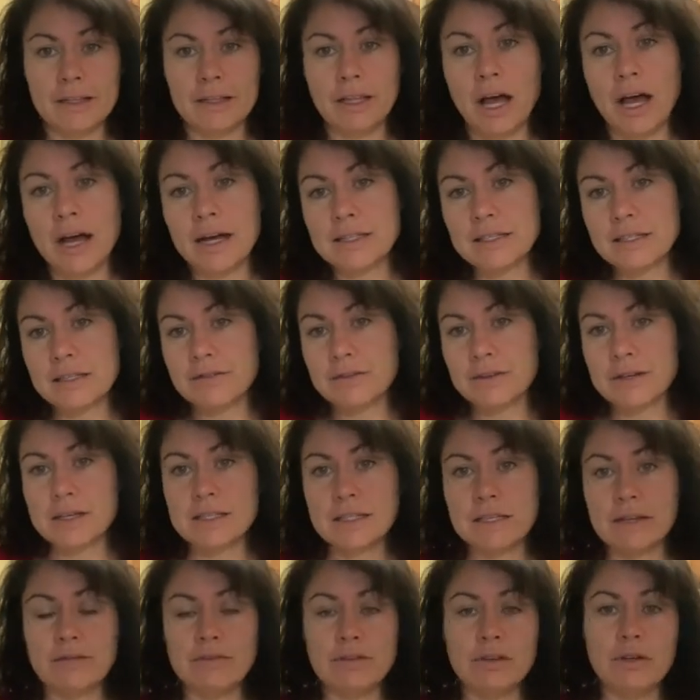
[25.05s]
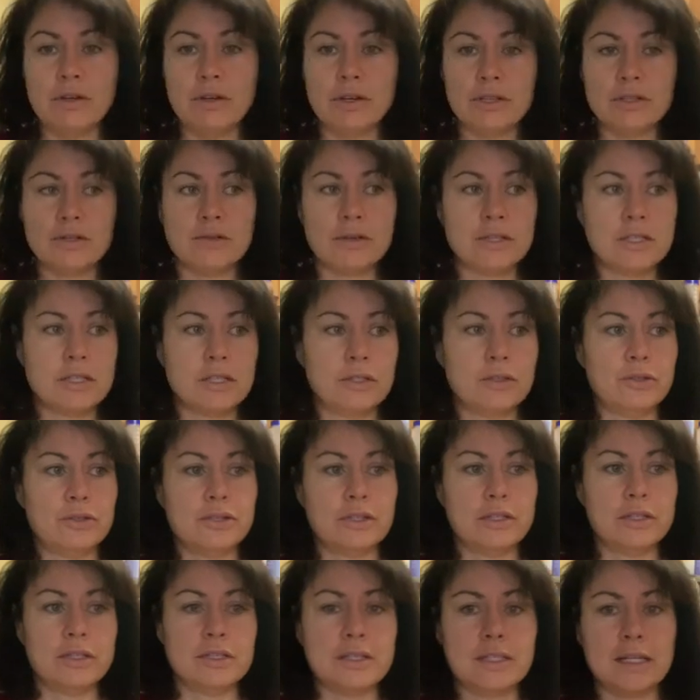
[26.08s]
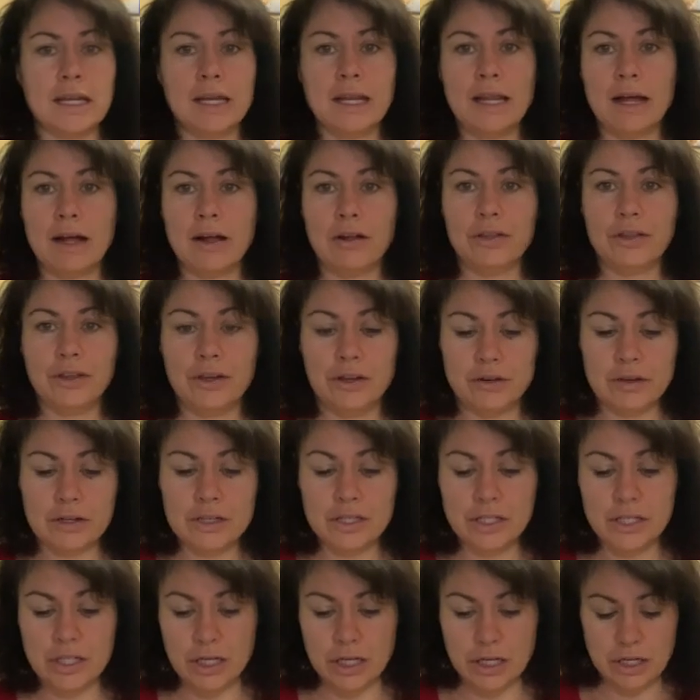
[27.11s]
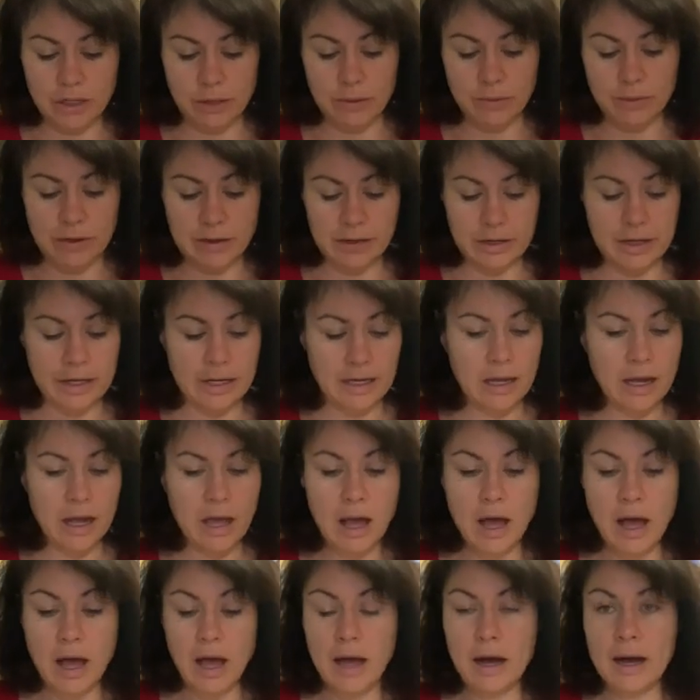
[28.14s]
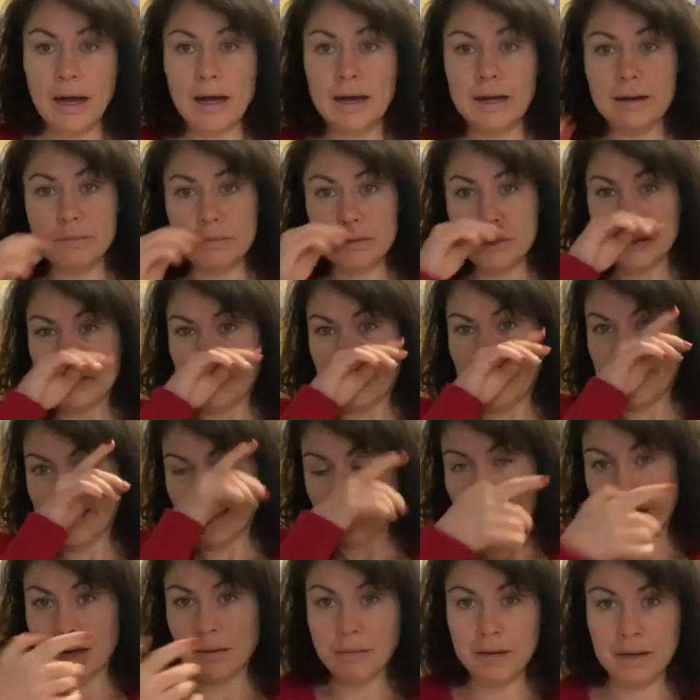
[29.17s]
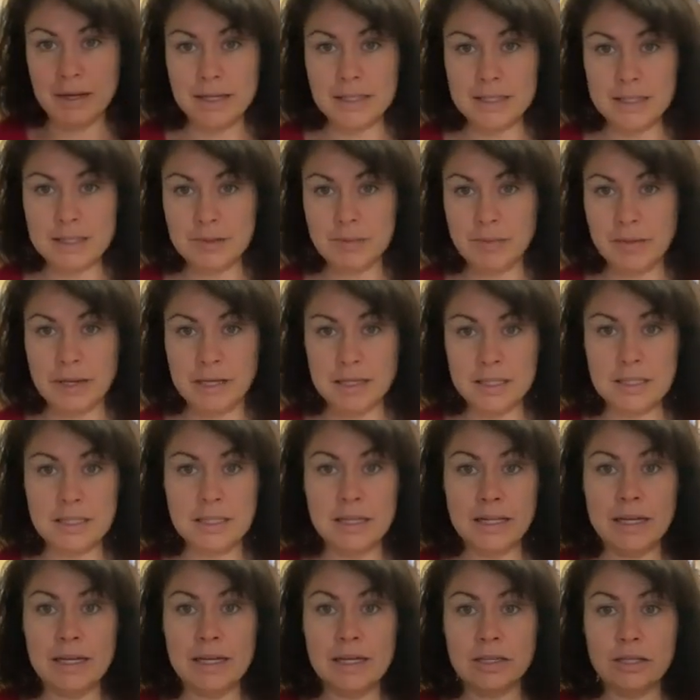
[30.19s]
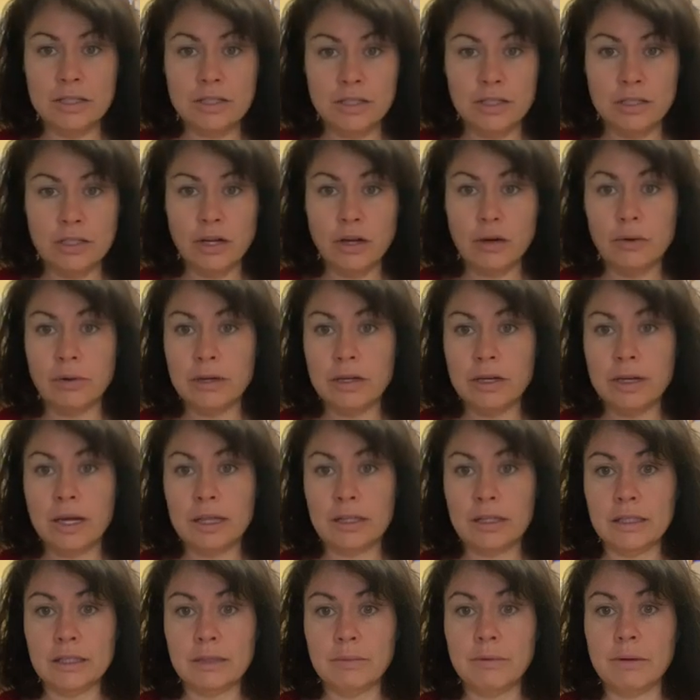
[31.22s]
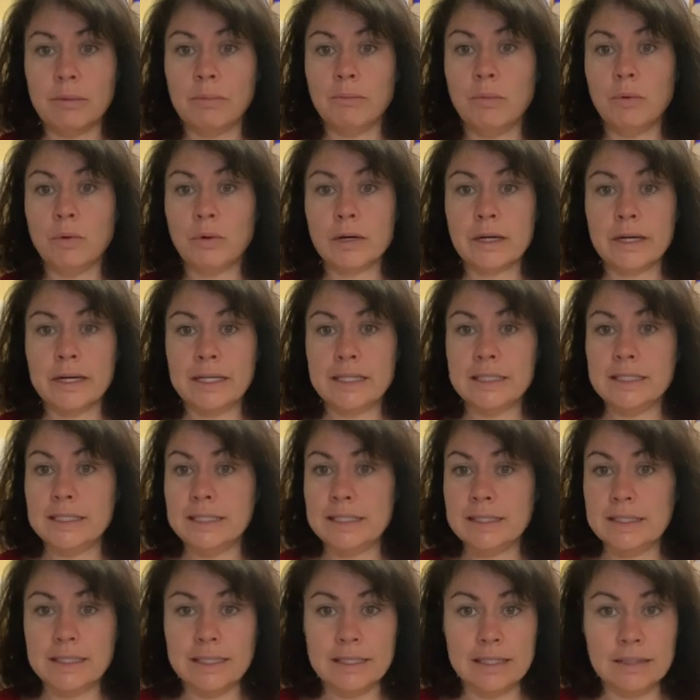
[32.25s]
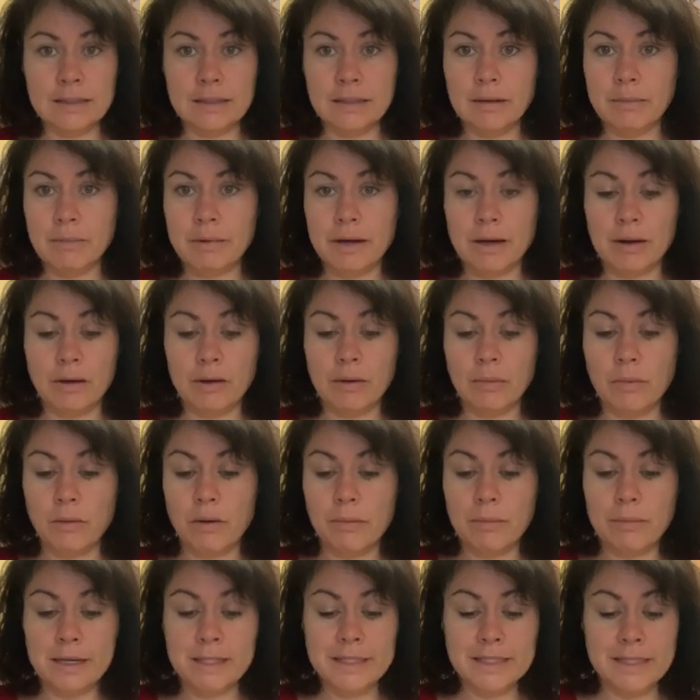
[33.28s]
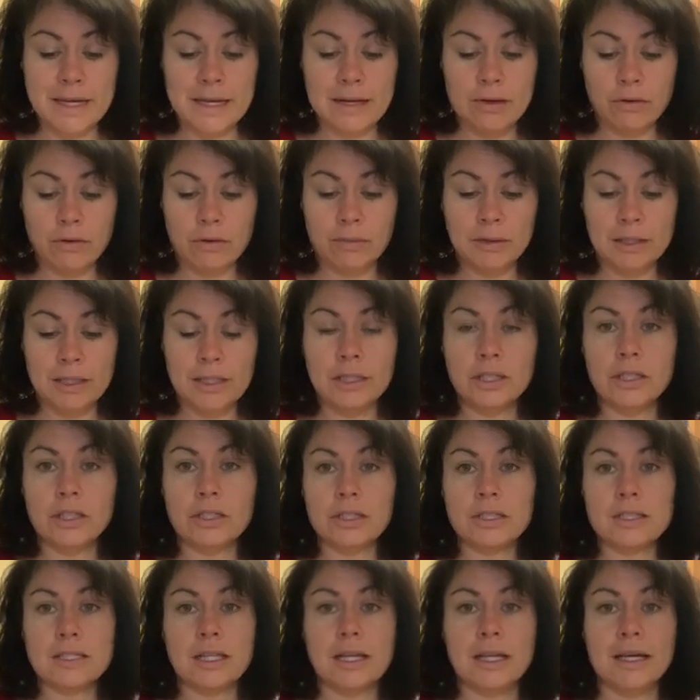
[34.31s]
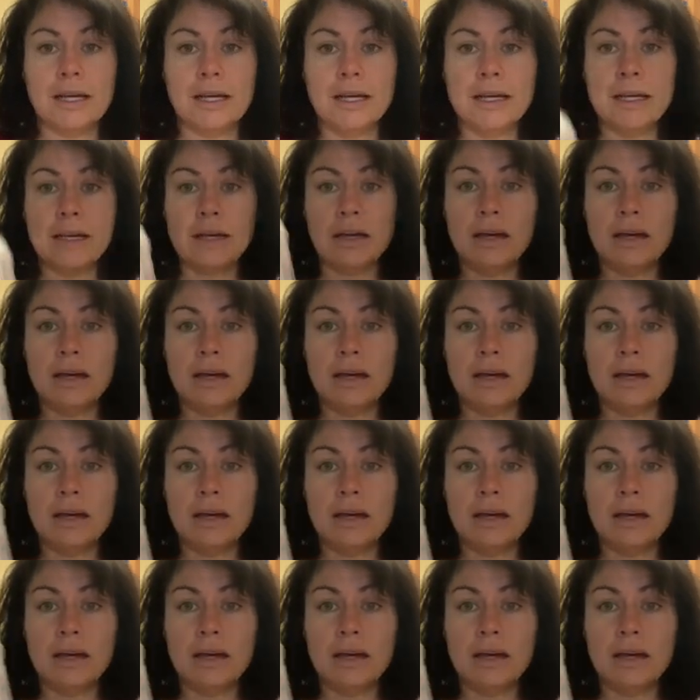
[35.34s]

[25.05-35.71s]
Lots of us have New Year's resolutions to get healthier in January. So I thought I might spend today going a little bit more in detail about what my day normally looks like.